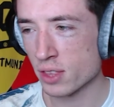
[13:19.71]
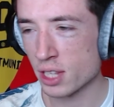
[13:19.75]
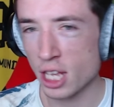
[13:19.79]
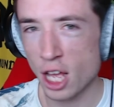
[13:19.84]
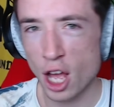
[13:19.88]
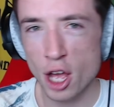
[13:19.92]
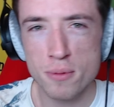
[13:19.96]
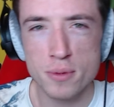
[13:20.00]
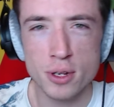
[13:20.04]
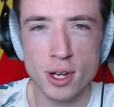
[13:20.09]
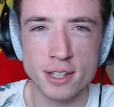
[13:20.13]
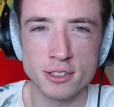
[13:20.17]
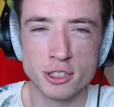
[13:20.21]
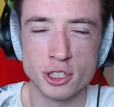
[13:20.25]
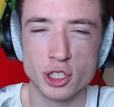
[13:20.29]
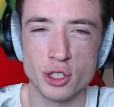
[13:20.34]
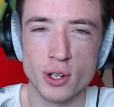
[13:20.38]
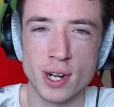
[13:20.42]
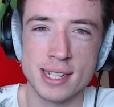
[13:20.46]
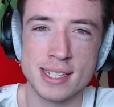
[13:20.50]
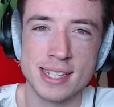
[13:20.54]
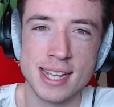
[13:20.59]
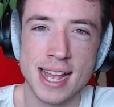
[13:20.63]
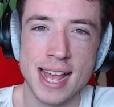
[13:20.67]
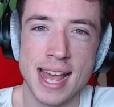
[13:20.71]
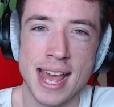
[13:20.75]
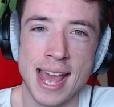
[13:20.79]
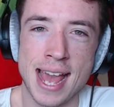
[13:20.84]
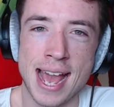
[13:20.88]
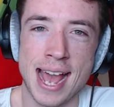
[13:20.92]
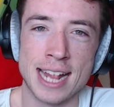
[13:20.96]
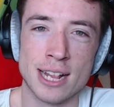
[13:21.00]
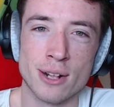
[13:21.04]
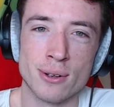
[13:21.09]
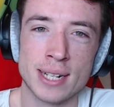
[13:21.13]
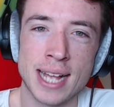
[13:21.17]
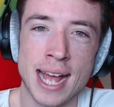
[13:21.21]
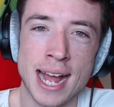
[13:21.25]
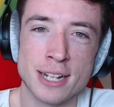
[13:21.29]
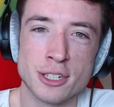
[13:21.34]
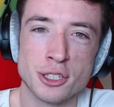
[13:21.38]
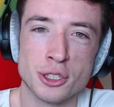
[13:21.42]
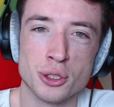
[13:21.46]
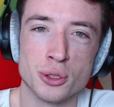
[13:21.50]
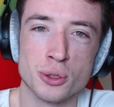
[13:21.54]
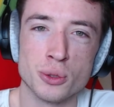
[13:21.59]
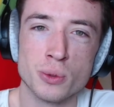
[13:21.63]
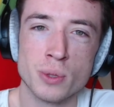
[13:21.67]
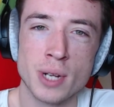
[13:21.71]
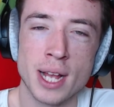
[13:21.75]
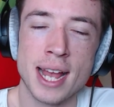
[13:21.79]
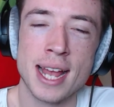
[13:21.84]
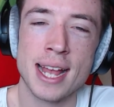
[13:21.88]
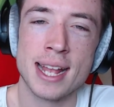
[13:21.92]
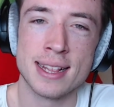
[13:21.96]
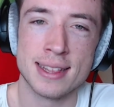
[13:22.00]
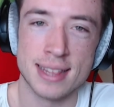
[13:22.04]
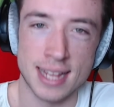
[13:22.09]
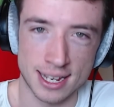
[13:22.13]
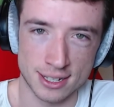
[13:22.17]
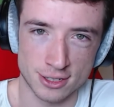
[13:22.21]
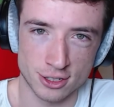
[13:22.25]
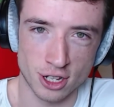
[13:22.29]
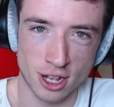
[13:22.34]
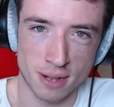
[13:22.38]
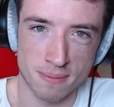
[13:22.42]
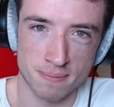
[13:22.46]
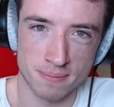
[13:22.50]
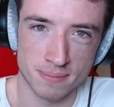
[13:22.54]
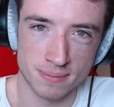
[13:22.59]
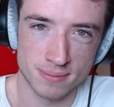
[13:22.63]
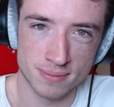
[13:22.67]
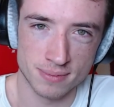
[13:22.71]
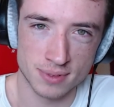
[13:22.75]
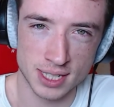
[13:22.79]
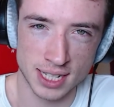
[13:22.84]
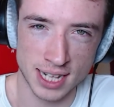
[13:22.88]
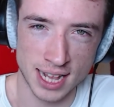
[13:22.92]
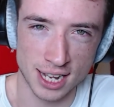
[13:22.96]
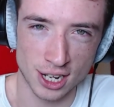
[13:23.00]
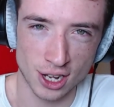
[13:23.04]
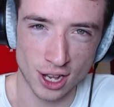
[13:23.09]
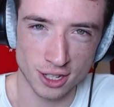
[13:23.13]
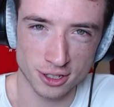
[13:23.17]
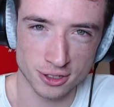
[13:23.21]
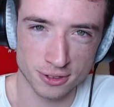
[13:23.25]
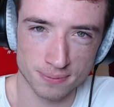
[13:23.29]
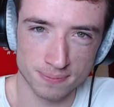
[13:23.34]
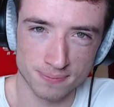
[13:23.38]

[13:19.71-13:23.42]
Hope you guys enjoyed, and I'll catch you all next time. See you later, guys.